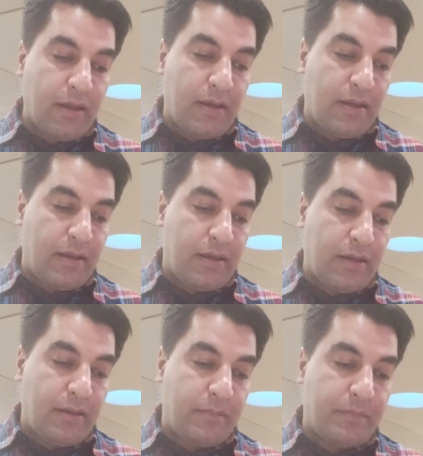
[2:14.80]

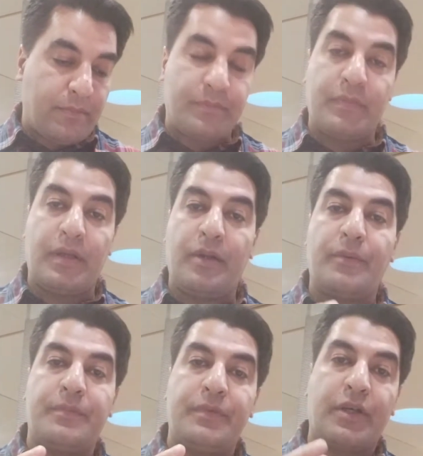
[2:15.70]
um, you
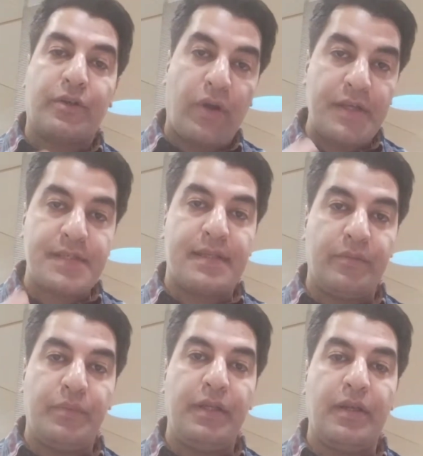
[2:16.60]
know, the Christ
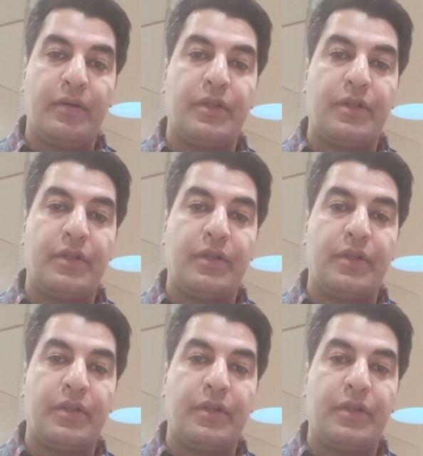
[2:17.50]
that we know,